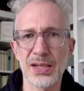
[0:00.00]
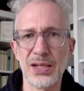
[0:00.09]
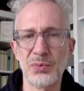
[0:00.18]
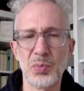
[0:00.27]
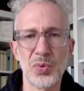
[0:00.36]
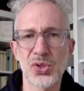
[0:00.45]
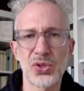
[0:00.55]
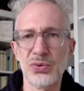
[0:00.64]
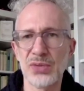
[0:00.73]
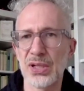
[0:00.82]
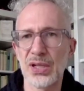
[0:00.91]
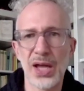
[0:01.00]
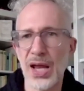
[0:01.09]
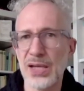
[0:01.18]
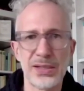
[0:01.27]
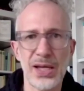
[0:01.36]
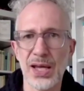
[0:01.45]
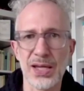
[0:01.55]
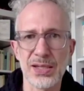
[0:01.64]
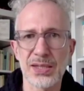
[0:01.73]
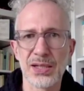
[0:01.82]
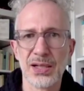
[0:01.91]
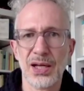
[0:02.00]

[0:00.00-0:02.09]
and we were shooting 8 days